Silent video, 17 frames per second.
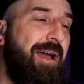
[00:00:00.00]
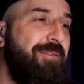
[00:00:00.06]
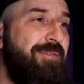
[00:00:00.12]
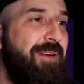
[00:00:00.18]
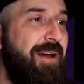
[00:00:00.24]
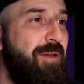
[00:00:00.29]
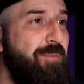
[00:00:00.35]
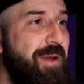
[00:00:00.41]
I
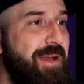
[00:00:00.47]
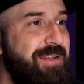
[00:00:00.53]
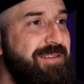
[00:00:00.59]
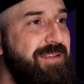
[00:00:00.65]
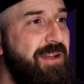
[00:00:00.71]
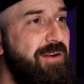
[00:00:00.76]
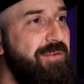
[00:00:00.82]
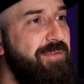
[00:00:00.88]
found
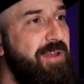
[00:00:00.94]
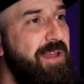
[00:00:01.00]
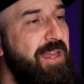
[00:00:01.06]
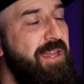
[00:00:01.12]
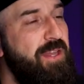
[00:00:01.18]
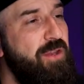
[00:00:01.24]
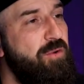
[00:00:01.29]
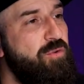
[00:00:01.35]
myself,
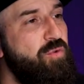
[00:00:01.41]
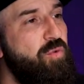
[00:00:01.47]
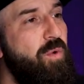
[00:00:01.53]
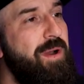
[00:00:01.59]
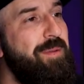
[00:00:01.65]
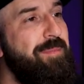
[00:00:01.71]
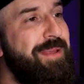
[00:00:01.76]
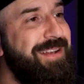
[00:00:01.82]
you know,
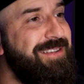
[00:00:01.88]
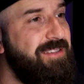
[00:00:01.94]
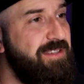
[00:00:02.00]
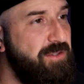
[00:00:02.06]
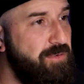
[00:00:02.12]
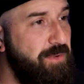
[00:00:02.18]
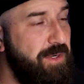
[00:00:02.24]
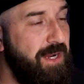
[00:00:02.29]
20
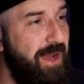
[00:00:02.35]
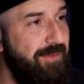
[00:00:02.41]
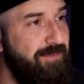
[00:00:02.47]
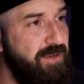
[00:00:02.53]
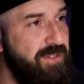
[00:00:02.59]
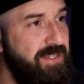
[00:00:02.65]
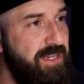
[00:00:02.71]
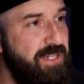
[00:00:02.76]
minutes into a
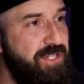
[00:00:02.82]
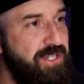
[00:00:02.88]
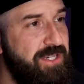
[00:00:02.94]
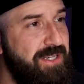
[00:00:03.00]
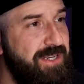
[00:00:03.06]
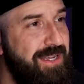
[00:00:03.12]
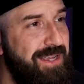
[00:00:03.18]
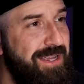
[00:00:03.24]

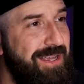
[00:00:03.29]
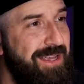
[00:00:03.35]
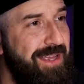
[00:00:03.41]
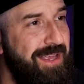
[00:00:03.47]
conversation,